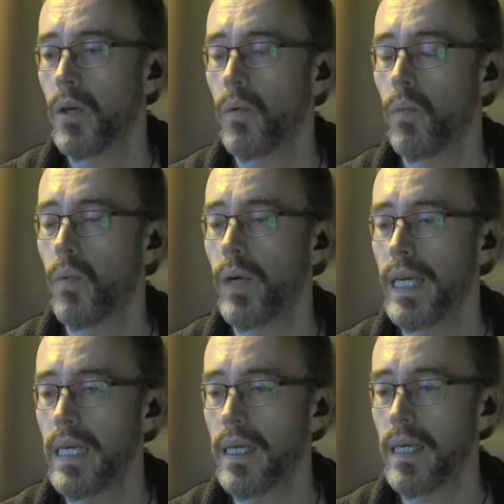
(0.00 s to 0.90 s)

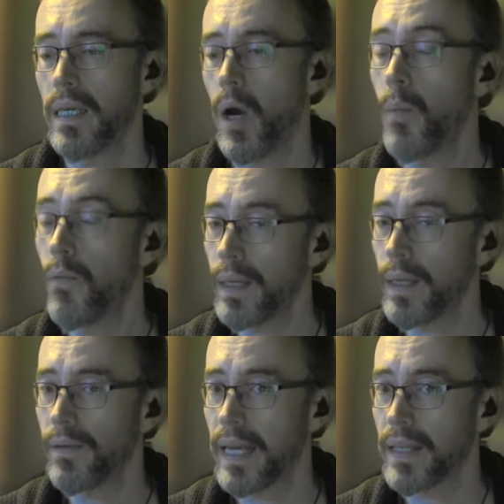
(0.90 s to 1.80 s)
We hopefully we've
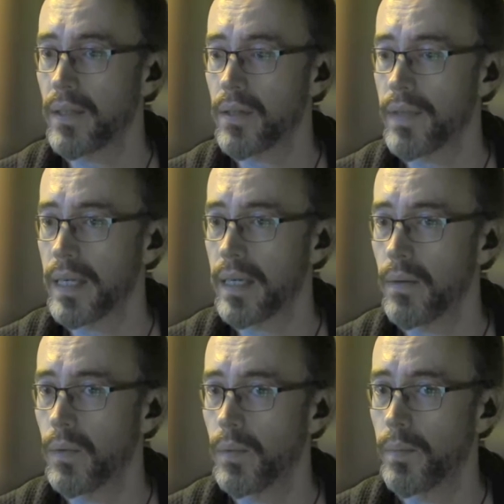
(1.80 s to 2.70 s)
answered everything.
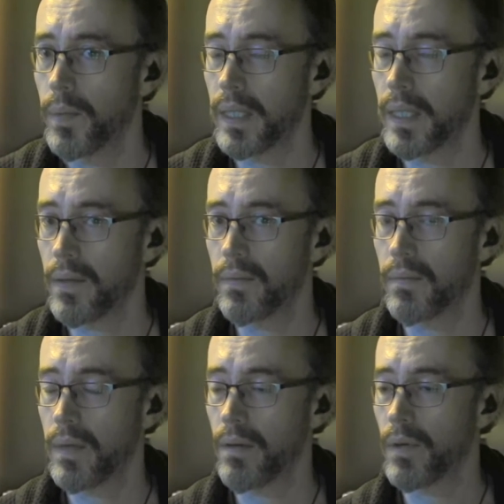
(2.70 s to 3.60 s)
We'll put this
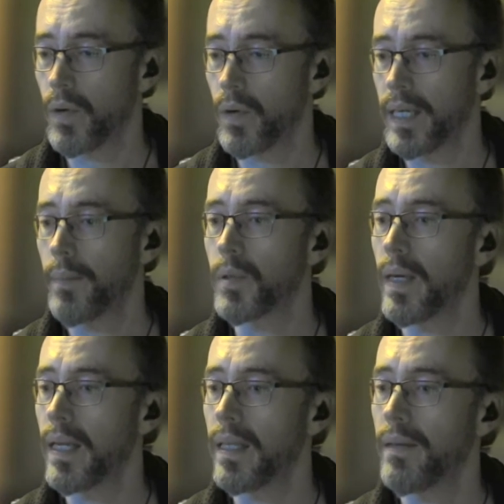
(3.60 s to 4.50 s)
recording up as
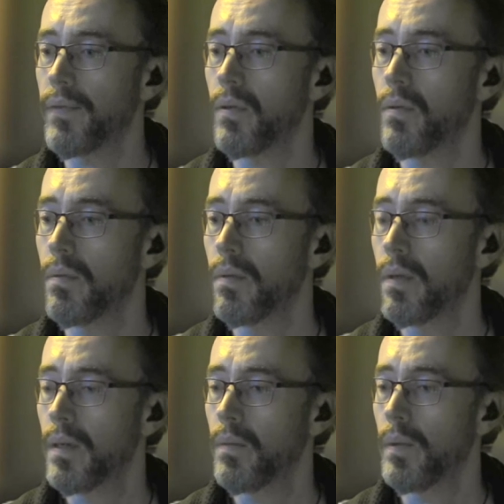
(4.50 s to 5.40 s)
well. We
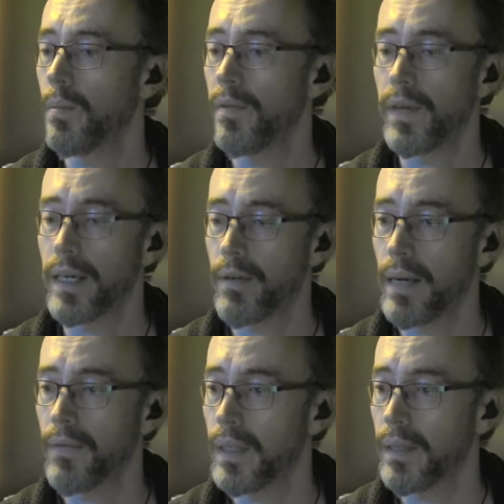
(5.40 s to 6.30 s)
would be very
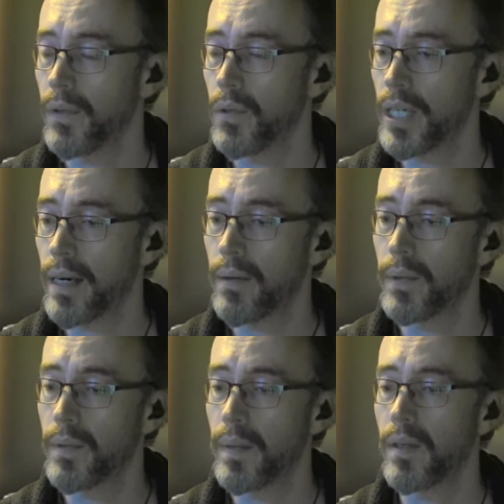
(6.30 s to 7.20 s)
grateful if you share it with
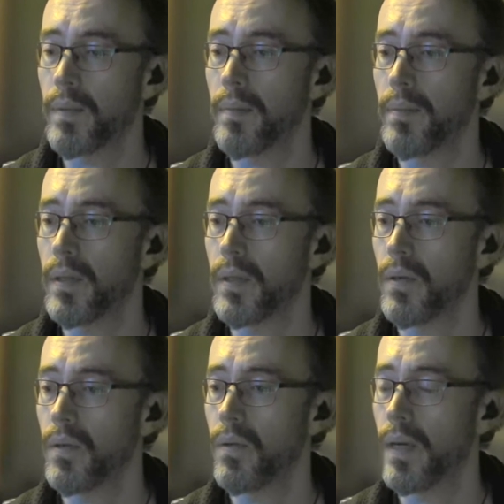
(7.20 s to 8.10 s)
other people that
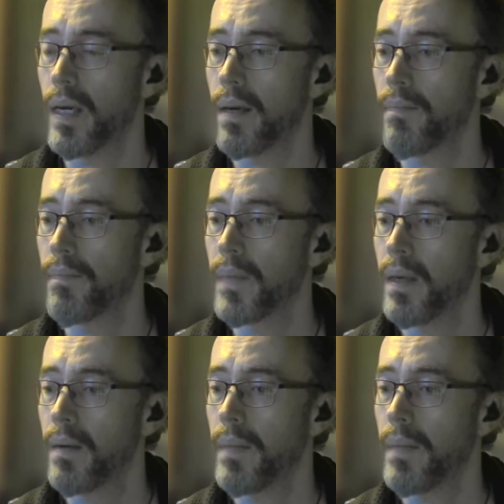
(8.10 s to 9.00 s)
you
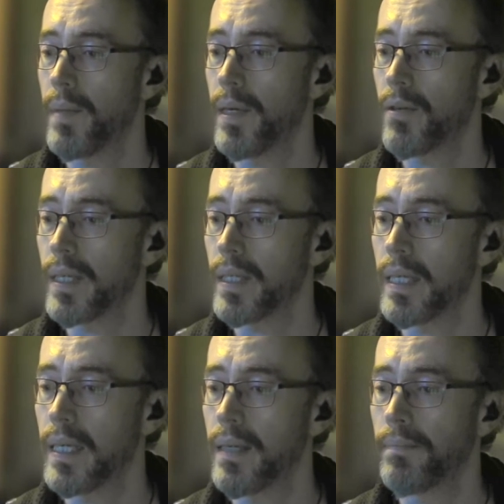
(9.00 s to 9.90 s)
may be interested in.